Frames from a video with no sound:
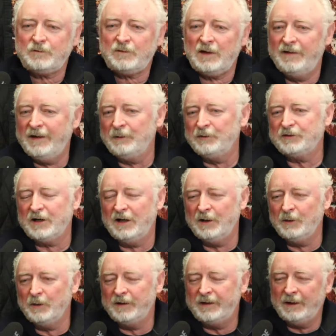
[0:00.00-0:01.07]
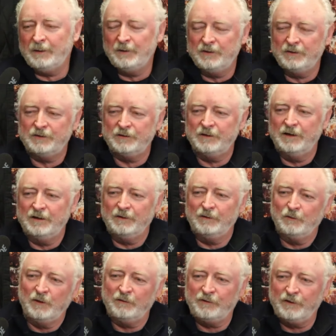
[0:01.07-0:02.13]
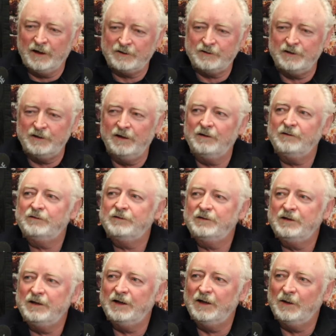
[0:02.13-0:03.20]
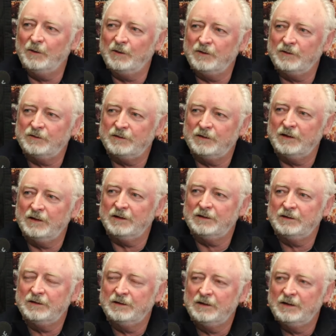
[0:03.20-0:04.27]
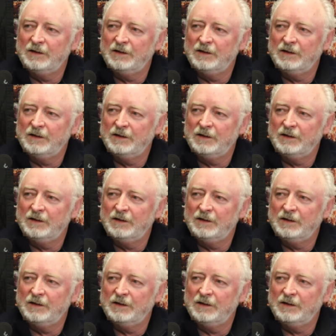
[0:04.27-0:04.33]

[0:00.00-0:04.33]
that was kind of what that was a reflection of. You know, was uh, yeah.